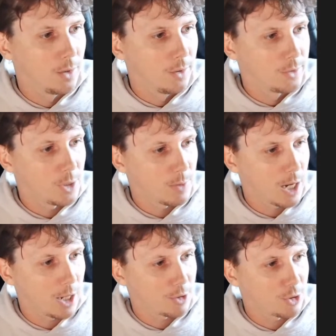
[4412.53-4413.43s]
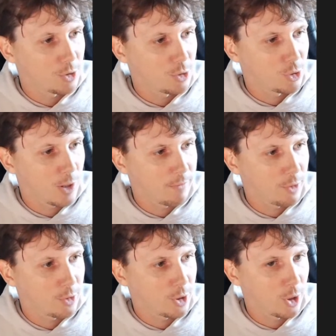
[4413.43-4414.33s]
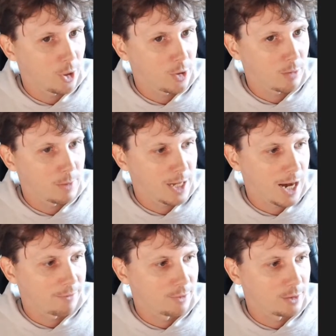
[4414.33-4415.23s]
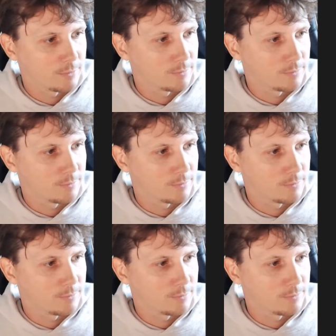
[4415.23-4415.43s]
So we got Trevor, Kirk, McCaffrey.